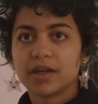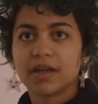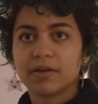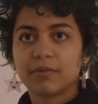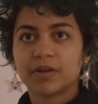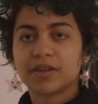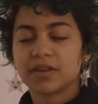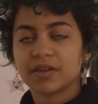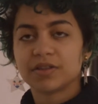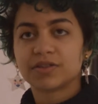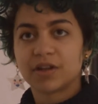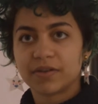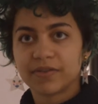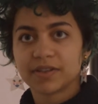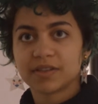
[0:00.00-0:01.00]
within the
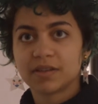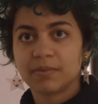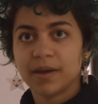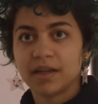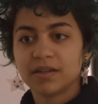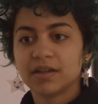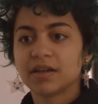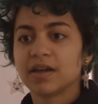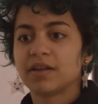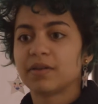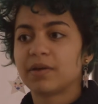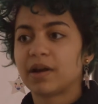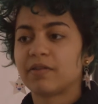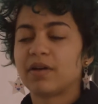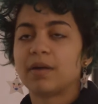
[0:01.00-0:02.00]
surface of the painting, and
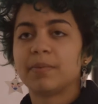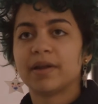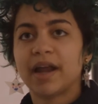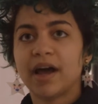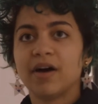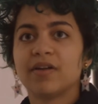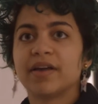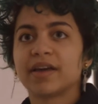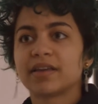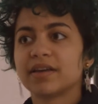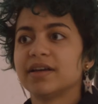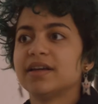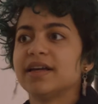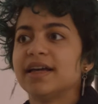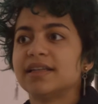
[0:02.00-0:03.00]
then I rub it out. Like
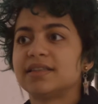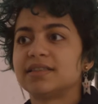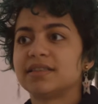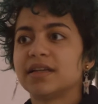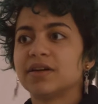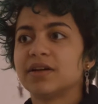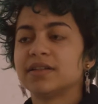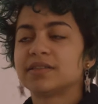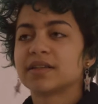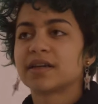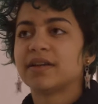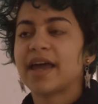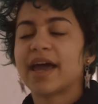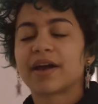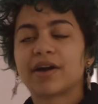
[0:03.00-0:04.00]
it's like
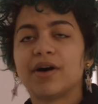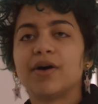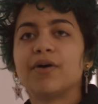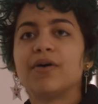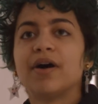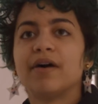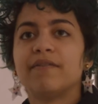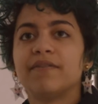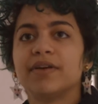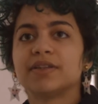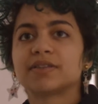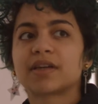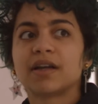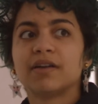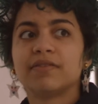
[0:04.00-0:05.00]
an echo of
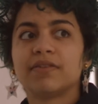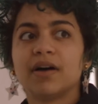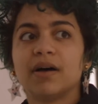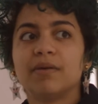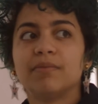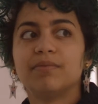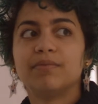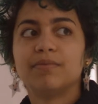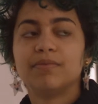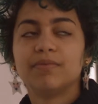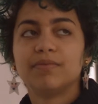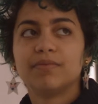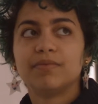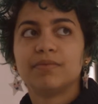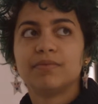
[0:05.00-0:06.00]
this kind of
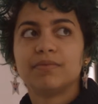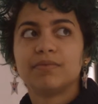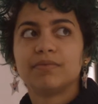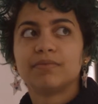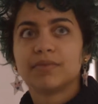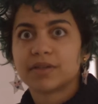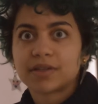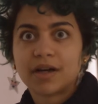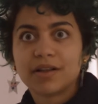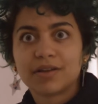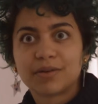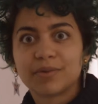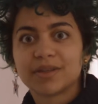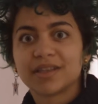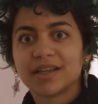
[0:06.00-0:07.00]
this
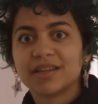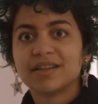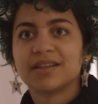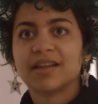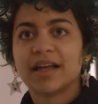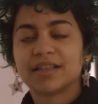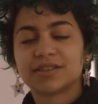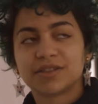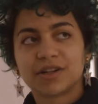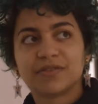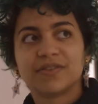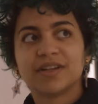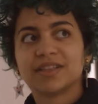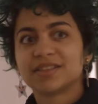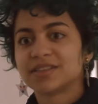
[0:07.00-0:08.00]
color within that
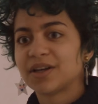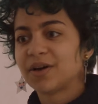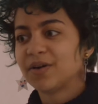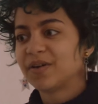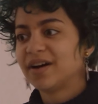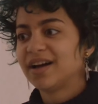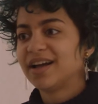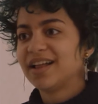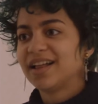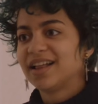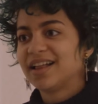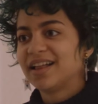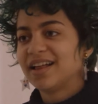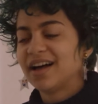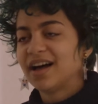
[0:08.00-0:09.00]
surface. So
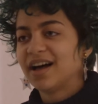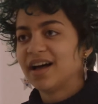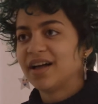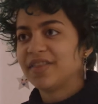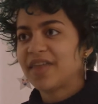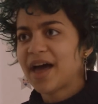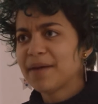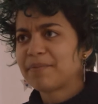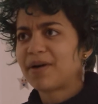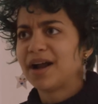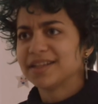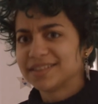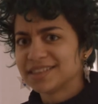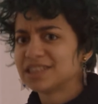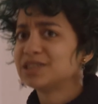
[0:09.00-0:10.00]
that
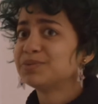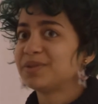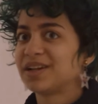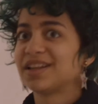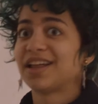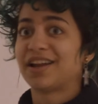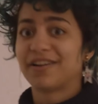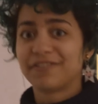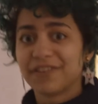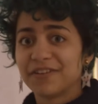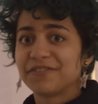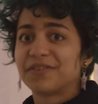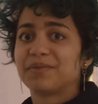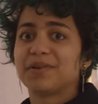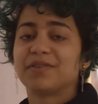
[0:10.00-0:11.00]
process has been a lot of
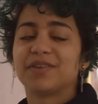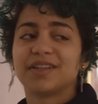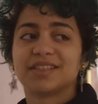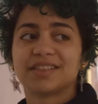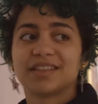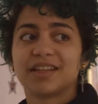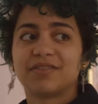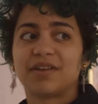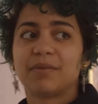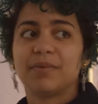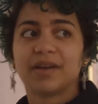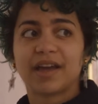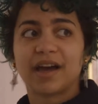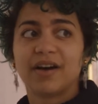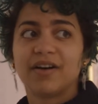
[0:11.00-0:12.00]
fun for me recently,
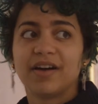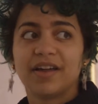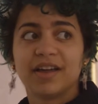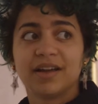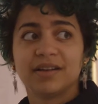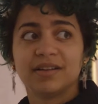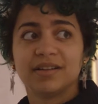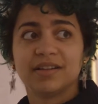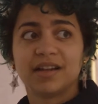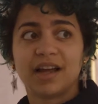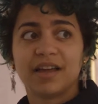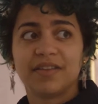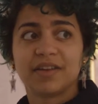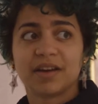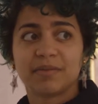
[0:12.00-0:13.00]
rubbing out, and
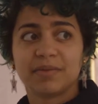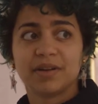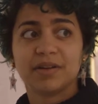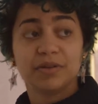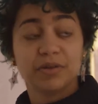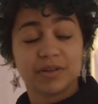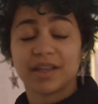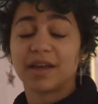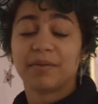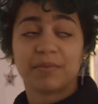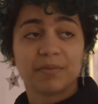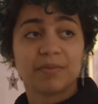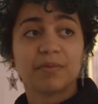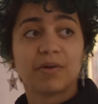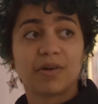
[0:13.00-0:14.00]
I think I've been that
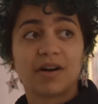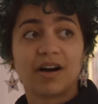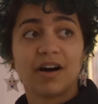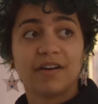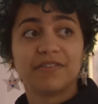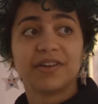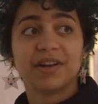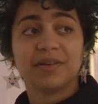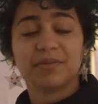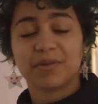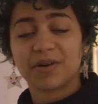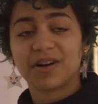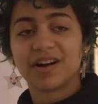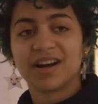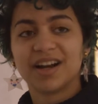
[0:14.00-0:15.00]
more often,
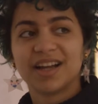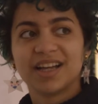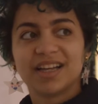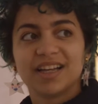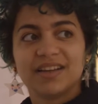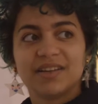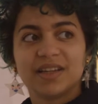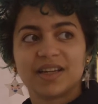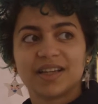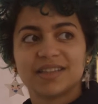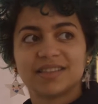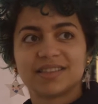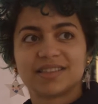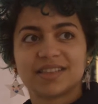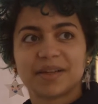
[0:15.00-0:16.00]

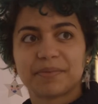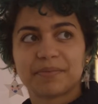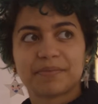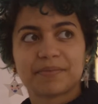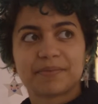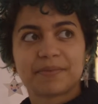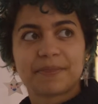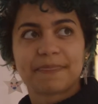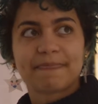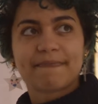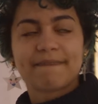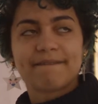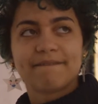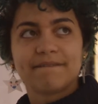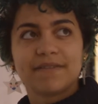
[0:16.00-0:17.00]
because
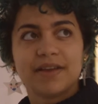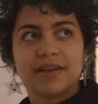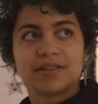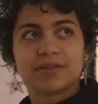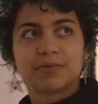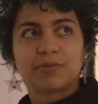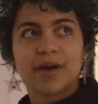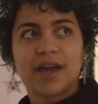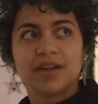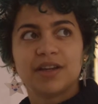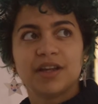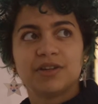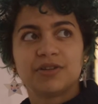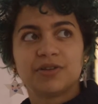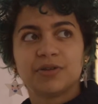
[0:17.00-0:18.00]
it's a way
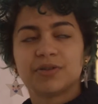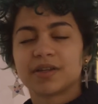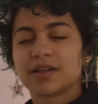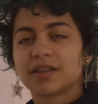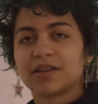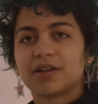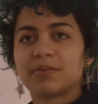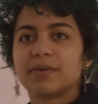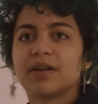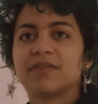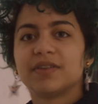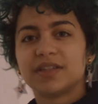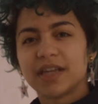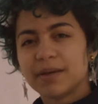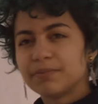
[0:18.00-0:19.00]
to introduce like a little bit of
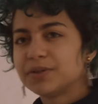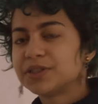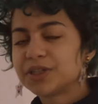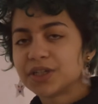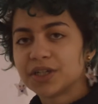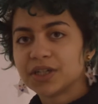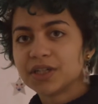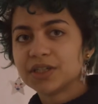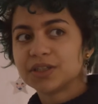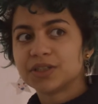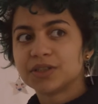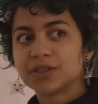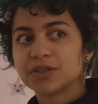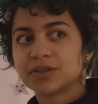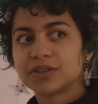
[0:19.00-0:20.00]
a temperature
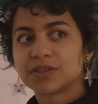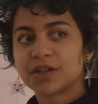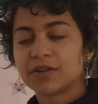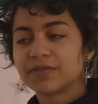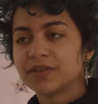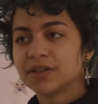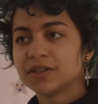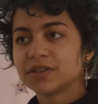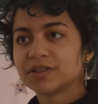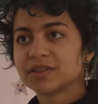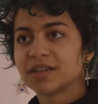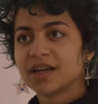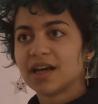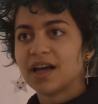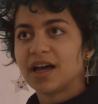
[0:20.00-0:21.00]
to the surface
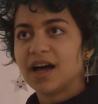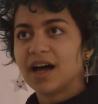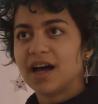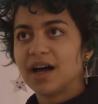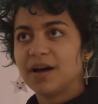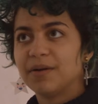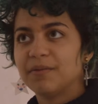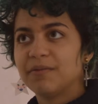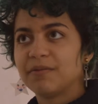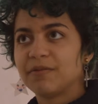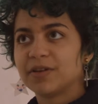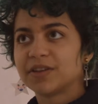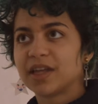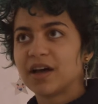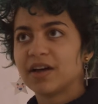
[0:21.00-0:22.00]

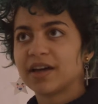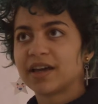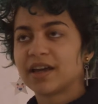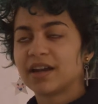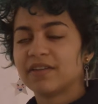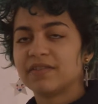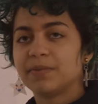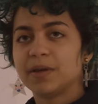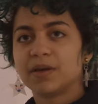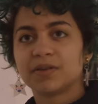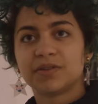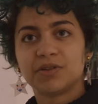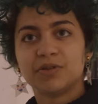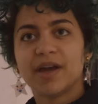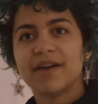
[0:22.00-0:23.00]
without like kind of being
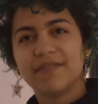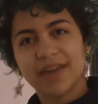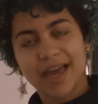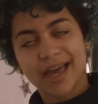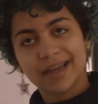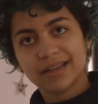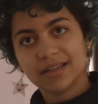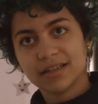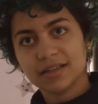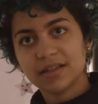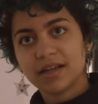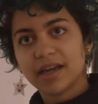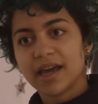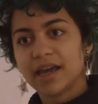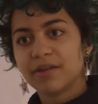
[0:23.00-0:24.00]
too heavy-handed
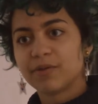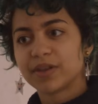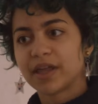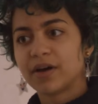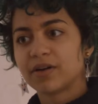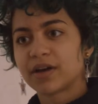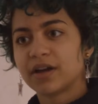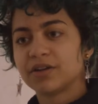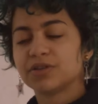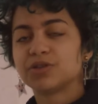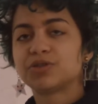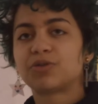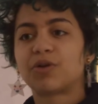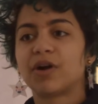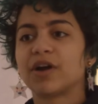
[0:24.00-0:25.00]
and without kind of
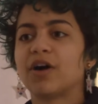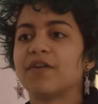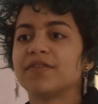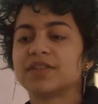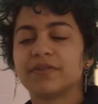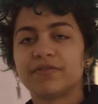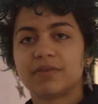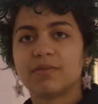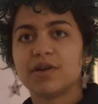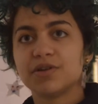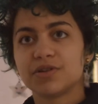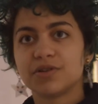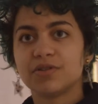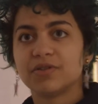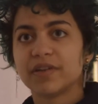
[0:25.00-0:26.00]
destroying all this
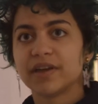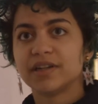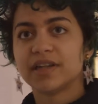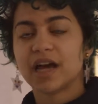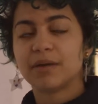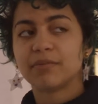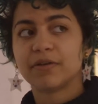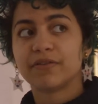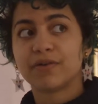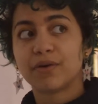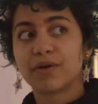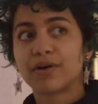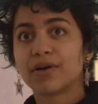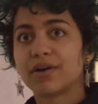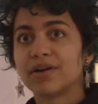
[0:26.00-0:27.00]
information you laid down before.